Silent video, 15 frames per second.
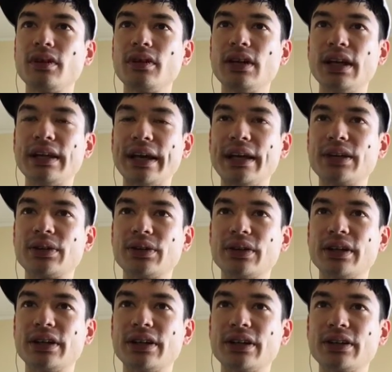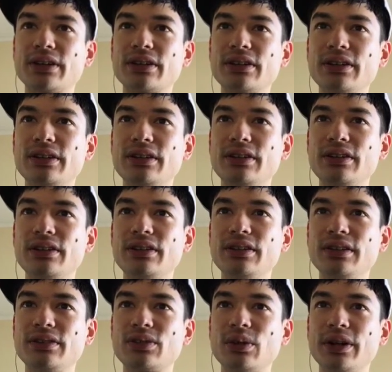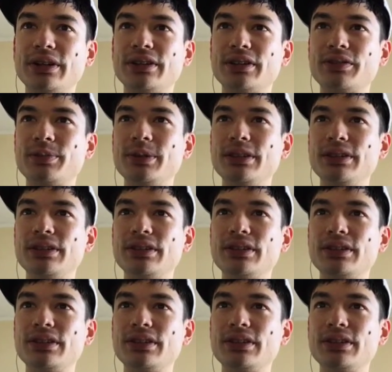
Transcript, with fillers: that angle there. Didn't have quite enough speed.